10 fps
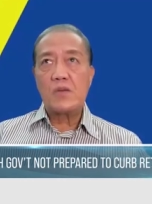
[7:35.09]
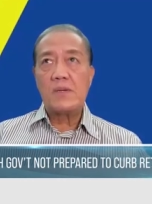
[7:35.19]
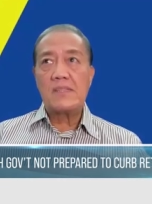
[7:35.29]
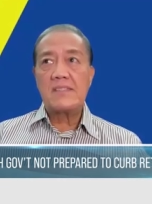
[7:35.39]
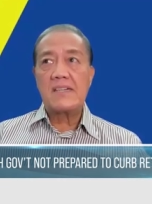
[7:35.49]

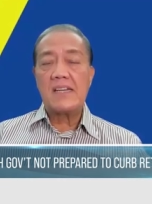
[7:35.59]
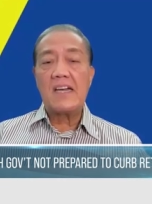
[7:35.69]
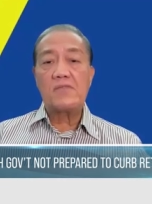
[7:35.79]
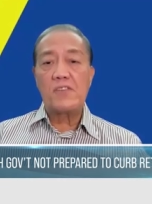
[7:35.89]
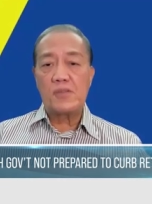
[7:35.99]
much uh,
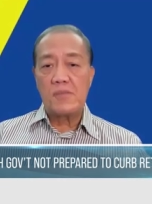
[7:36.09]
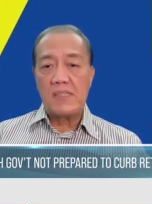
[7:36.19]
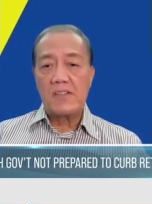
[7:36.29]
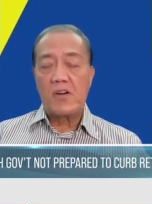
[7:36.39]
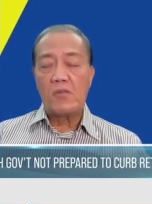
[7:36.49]
effort by the
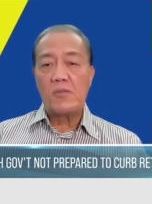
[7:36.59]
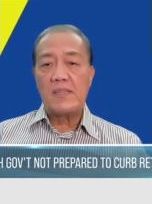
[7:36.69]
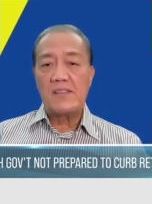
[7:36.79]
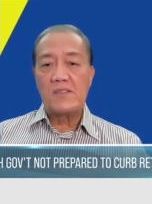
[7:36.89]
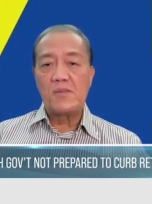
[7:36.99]

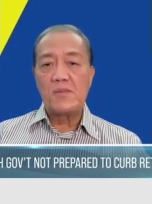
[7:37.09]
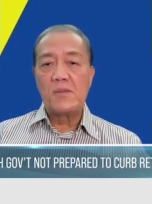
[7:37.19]
government to